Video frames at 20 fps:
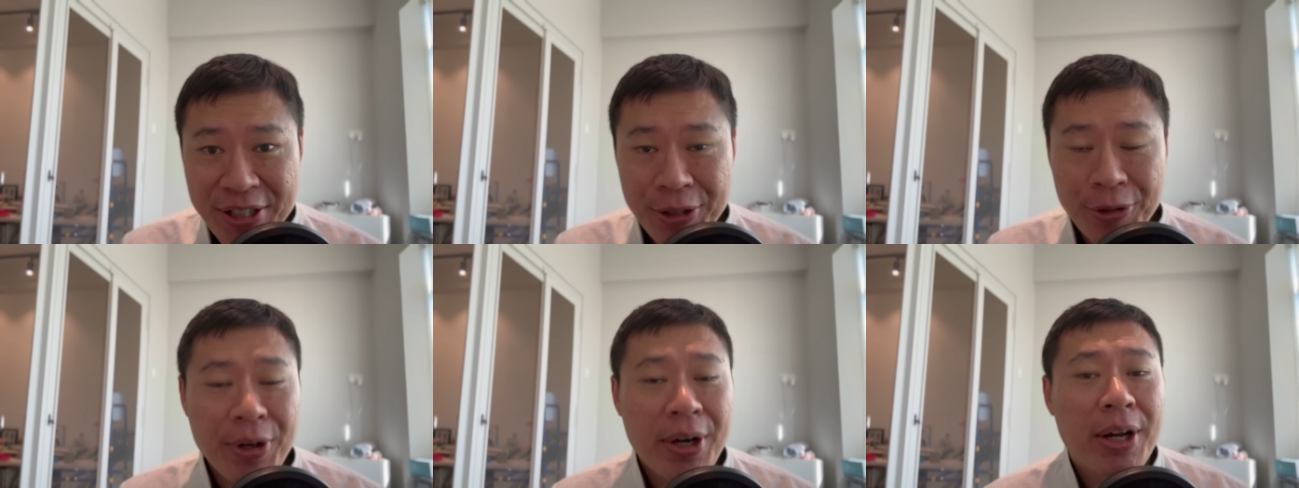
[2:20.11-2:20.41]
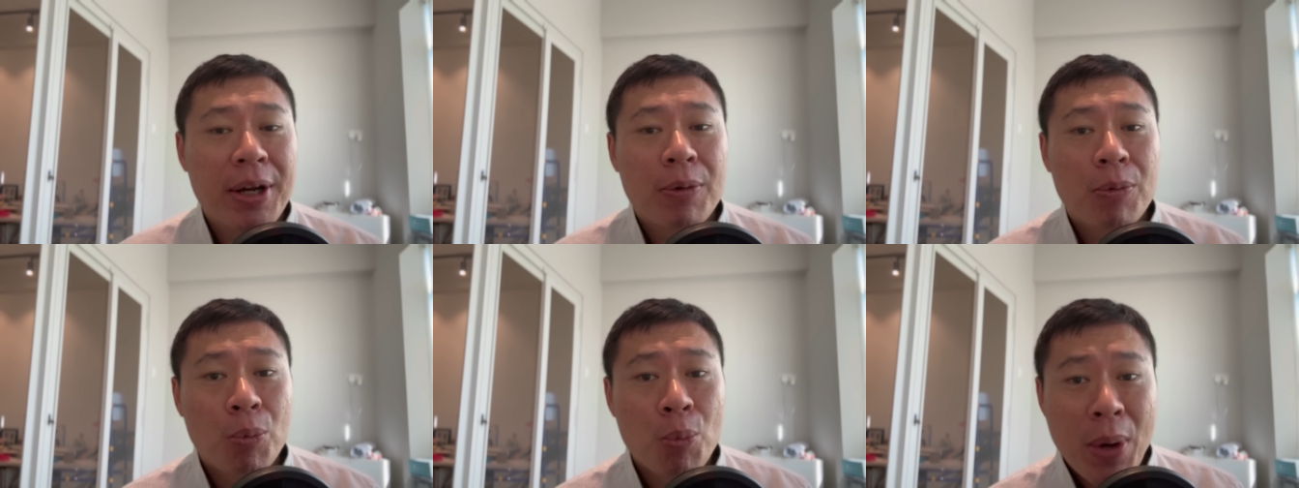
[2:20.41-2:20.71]

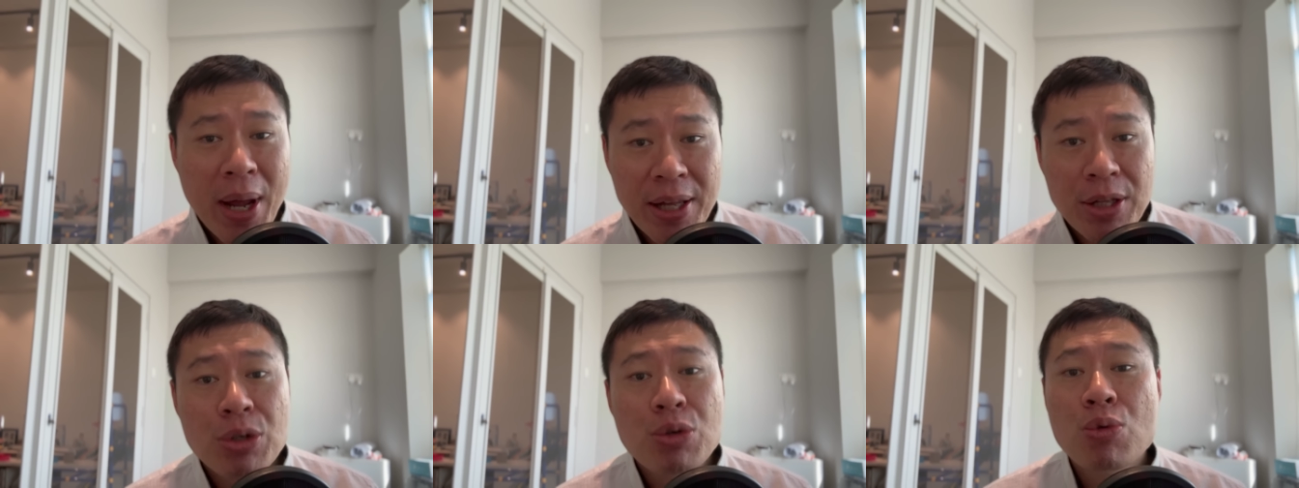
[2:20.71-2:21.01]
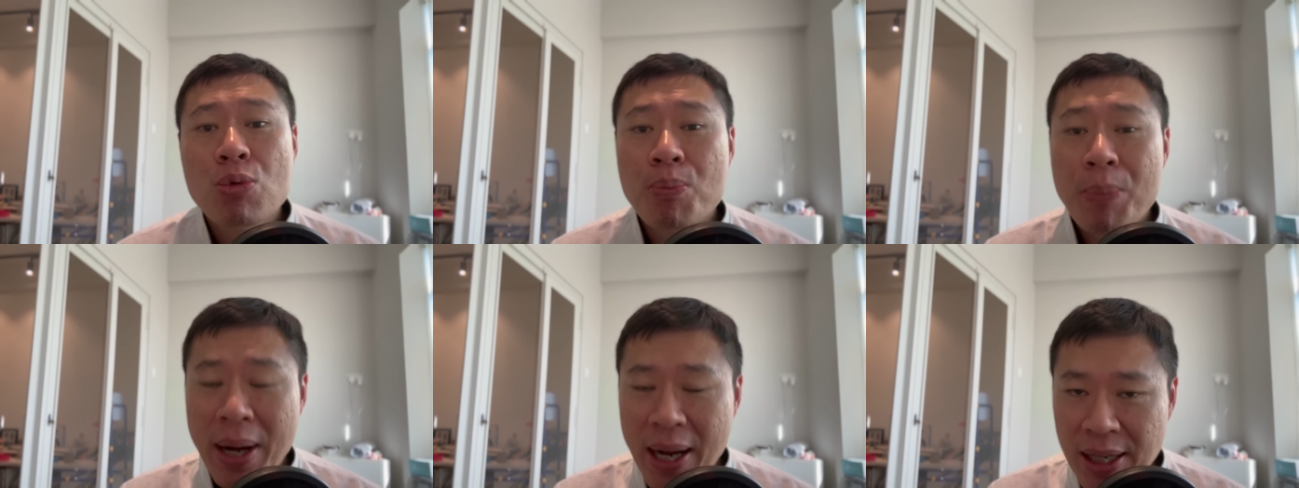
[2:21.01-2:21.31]
correct, when
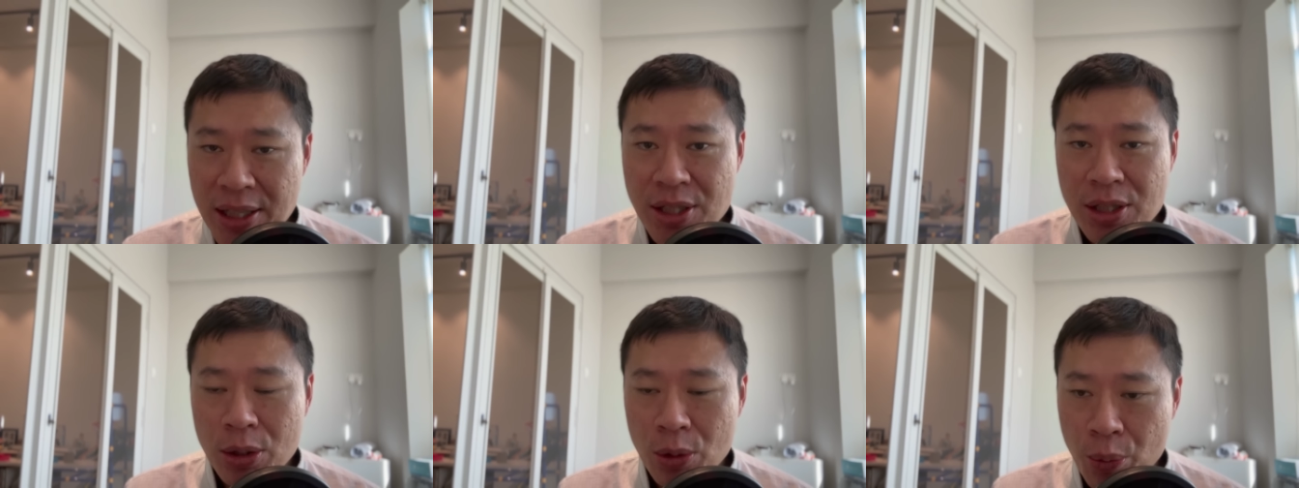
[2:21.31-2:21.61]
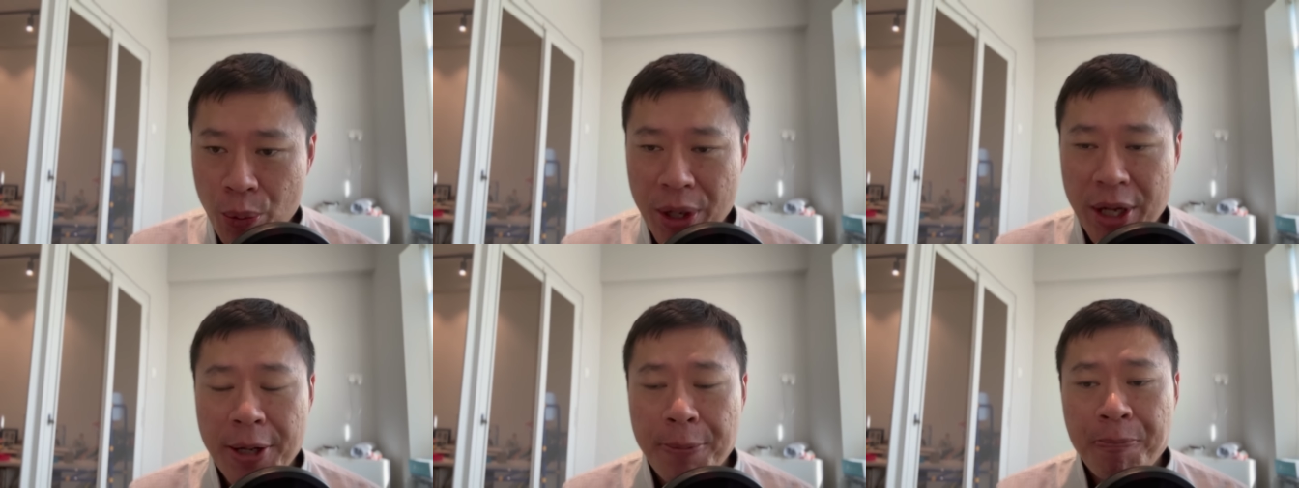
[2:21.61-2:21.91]
you pass
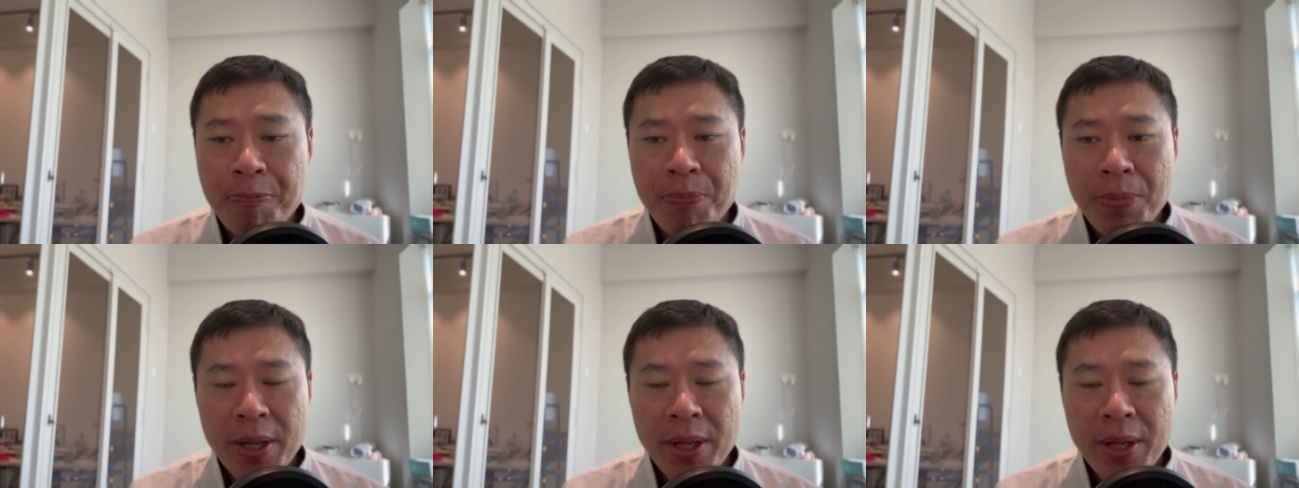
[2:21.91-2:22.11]
away.